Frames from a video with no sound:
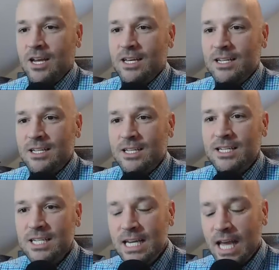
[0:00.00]
is the
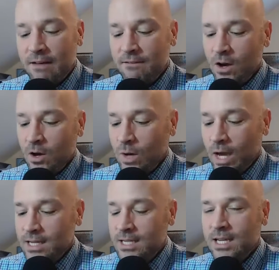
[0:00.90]
CFO
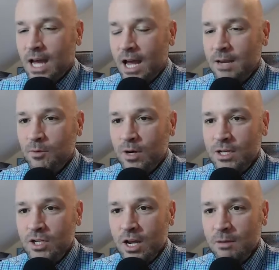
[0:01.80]
at
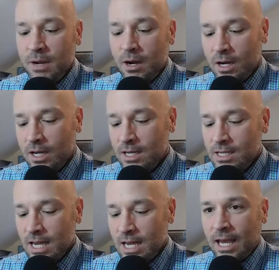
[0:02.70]
Skybridge
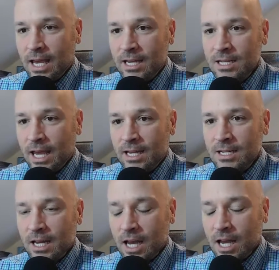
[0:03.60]
Americas
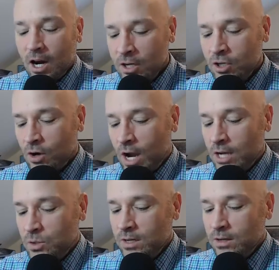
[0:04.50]
and got her
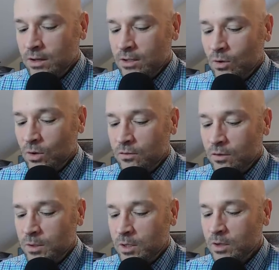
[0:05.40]
undergraduate
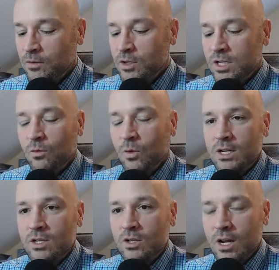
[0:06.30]
degree from the University
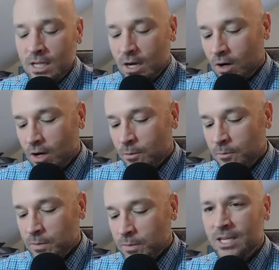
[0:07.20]
of Western
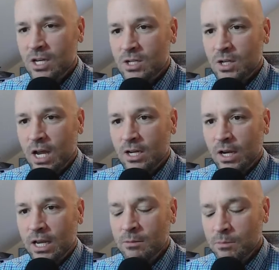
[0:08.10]
Ontario. I think you also
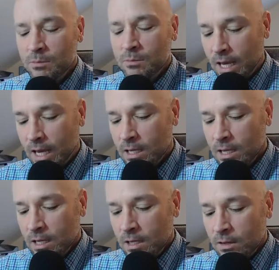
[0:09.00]
got your
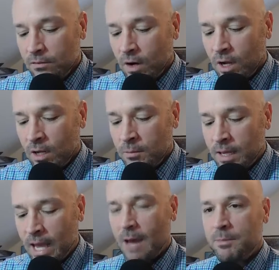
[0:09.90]
MBA
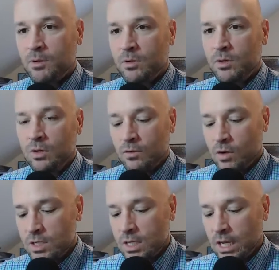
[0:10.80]
from Capital
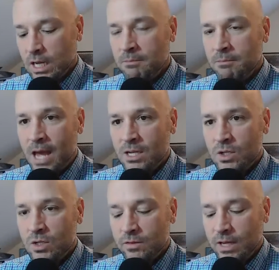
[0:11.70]
University and a
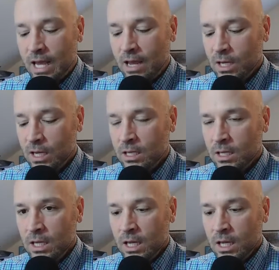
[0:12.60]
Master's of Accounting